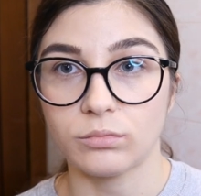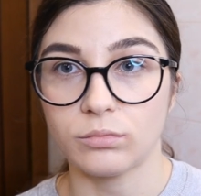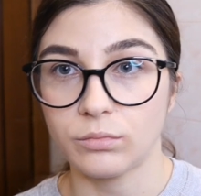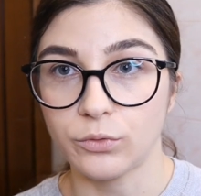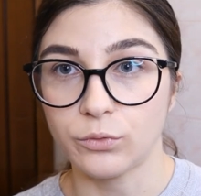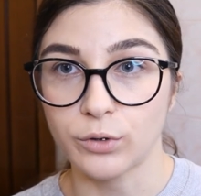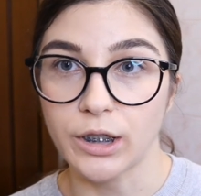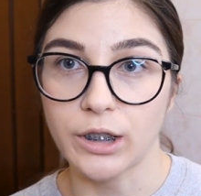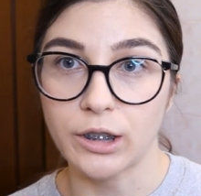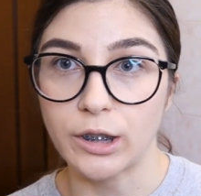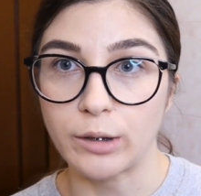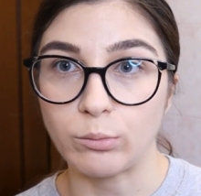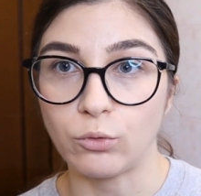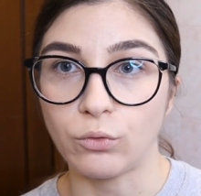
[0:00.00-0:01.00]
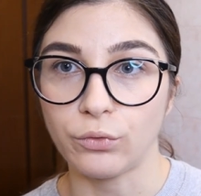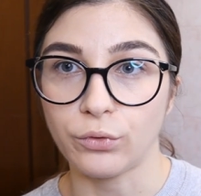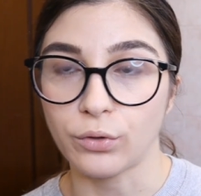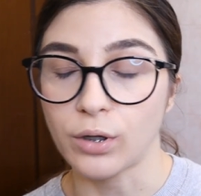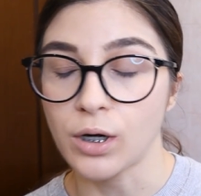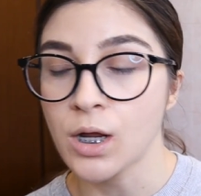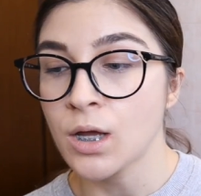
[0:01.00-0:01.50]
before they remove
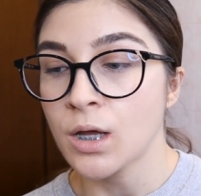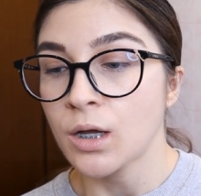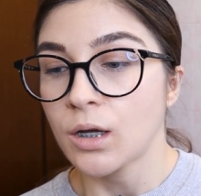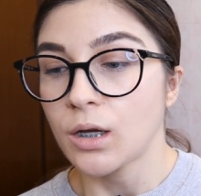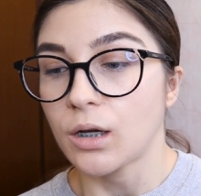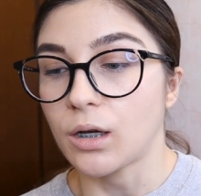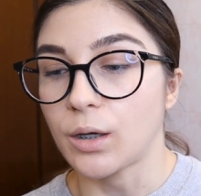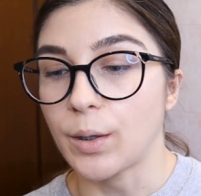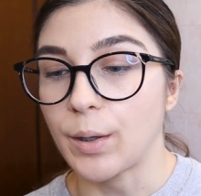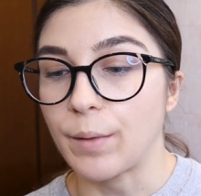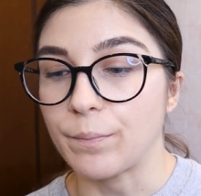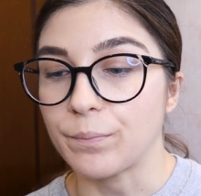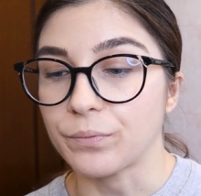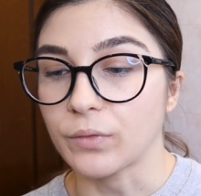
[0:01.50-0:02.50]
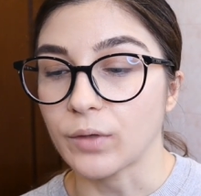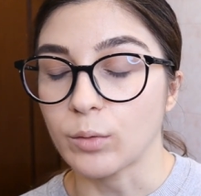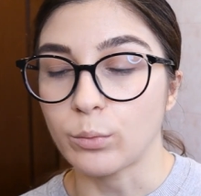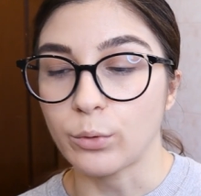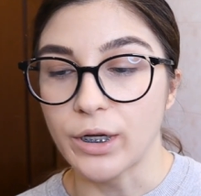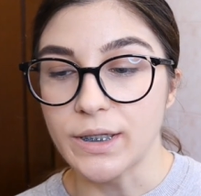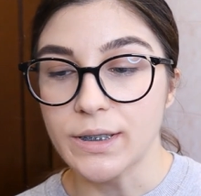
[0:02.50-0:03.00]
your
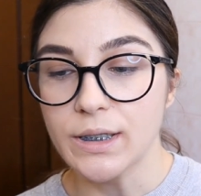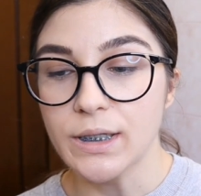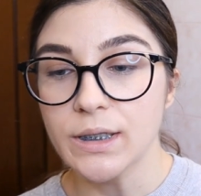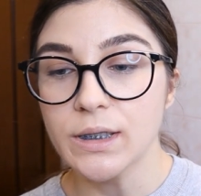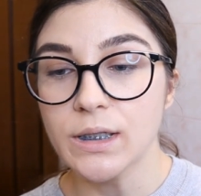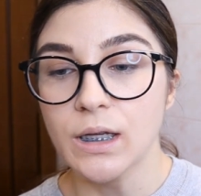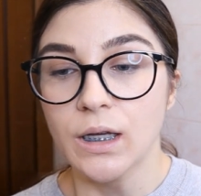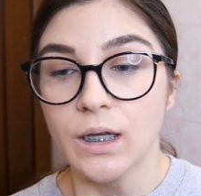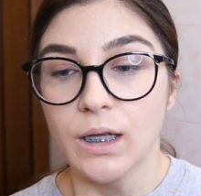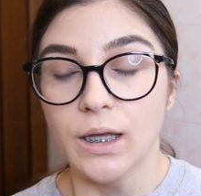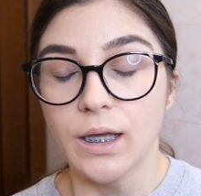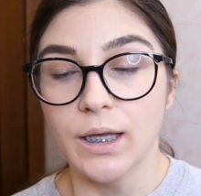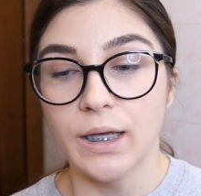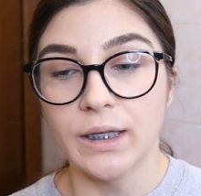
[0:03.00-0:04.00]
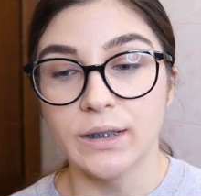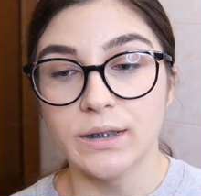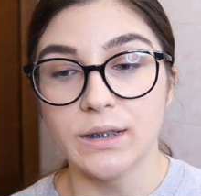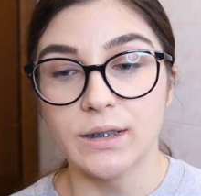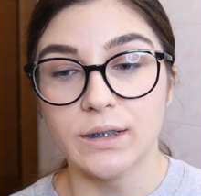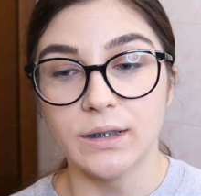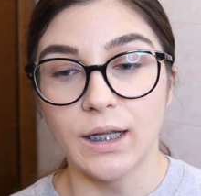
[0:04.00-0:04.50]
braces, and
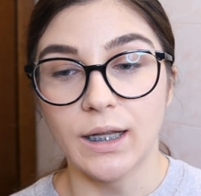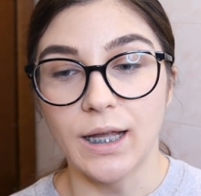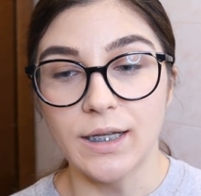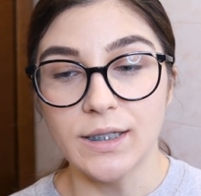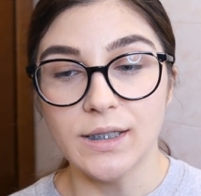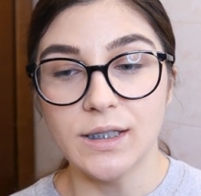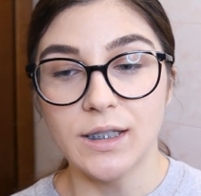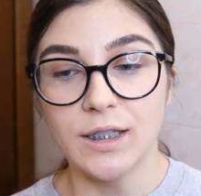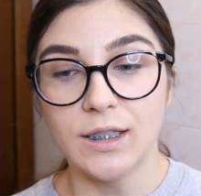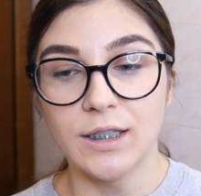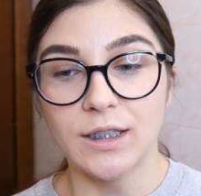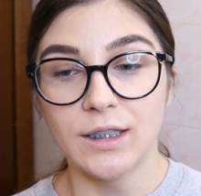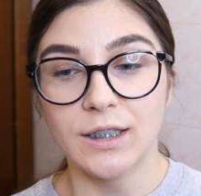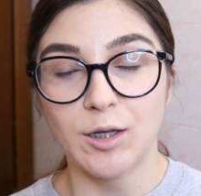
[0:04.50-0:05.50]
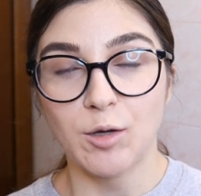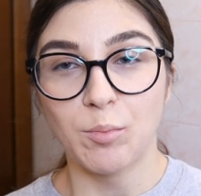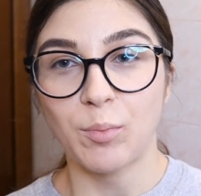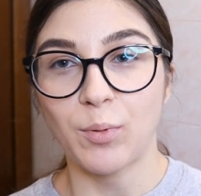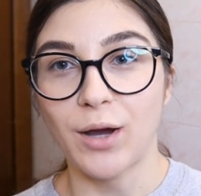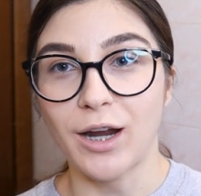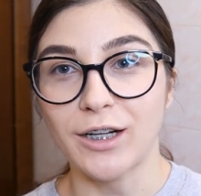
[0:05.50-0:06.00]
the last
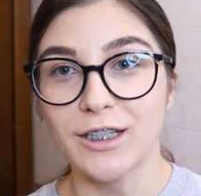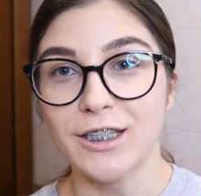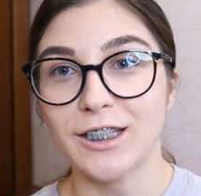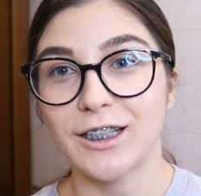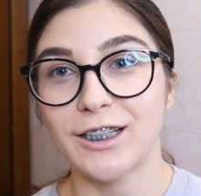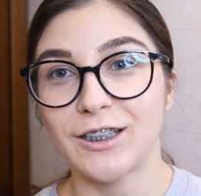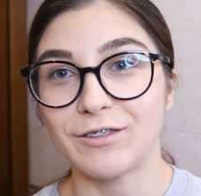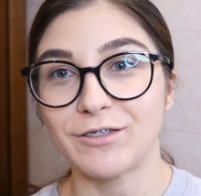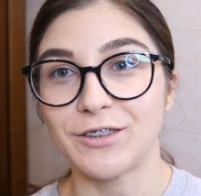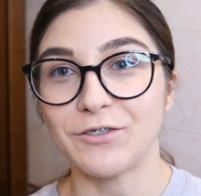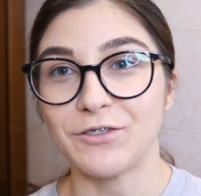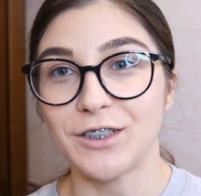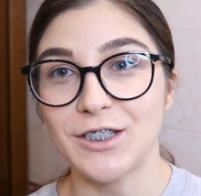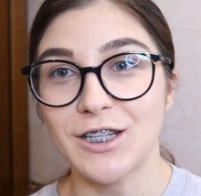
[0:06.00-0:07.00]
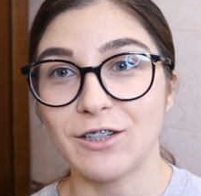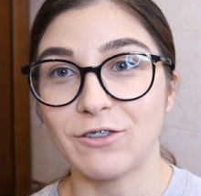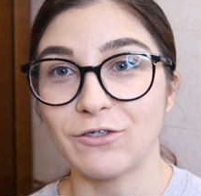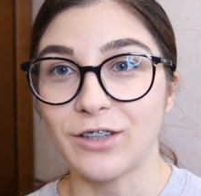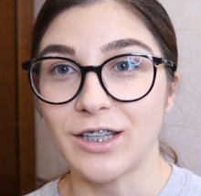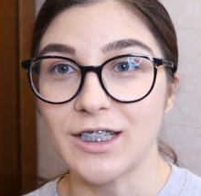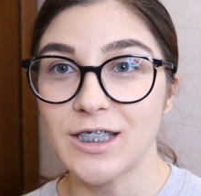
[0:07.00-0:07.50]
part of the finishing
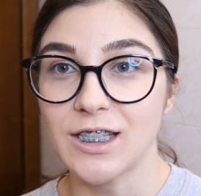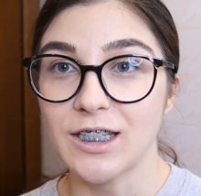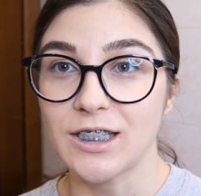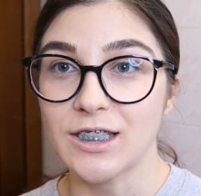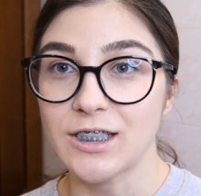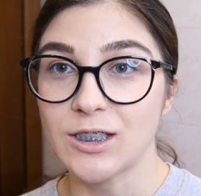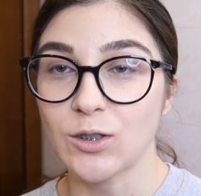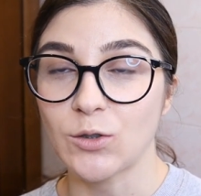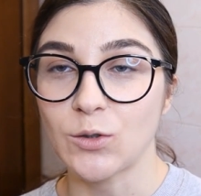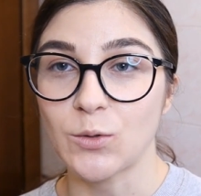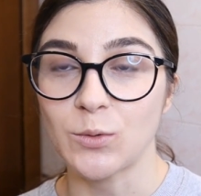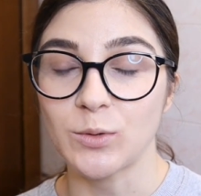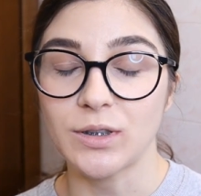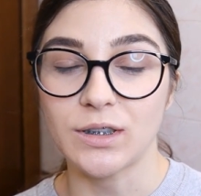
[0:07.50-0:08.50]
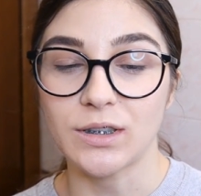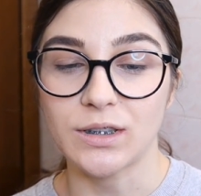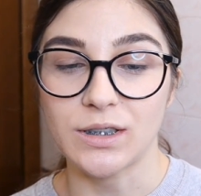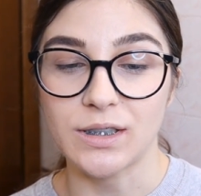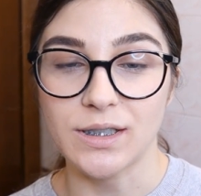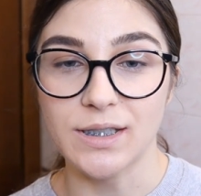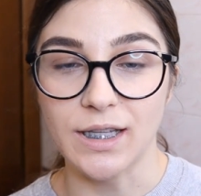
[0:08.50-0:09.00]
phase is called
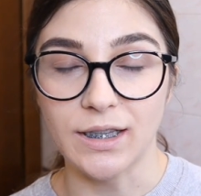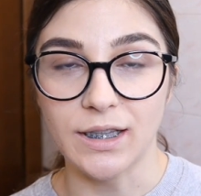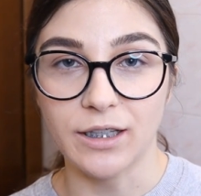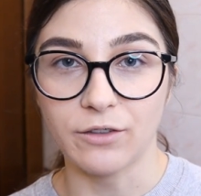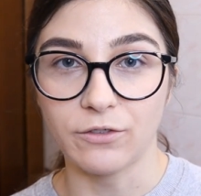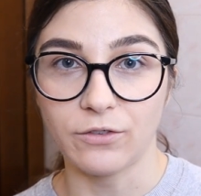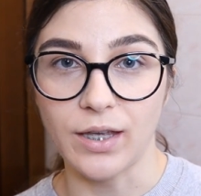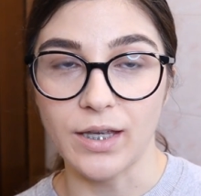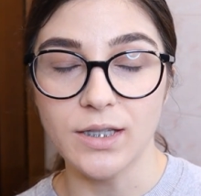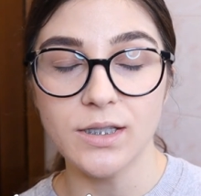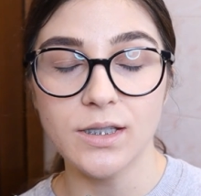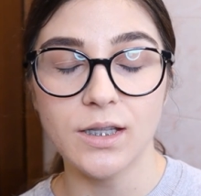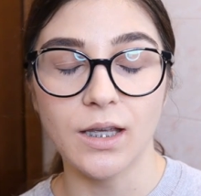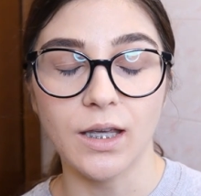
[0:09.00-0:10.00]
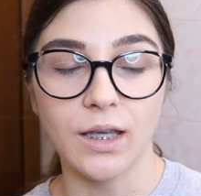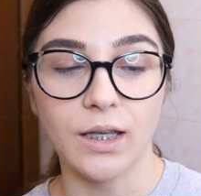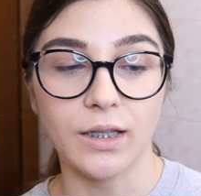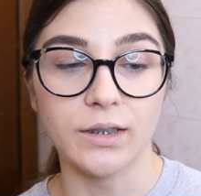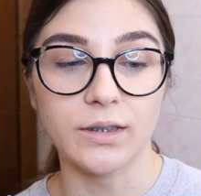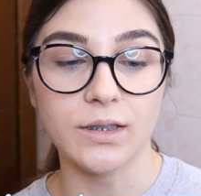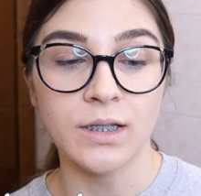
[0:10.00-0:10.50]
settling phase.
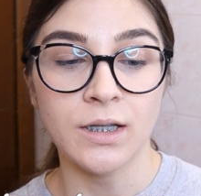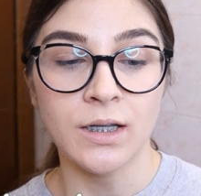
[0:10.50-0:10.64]
And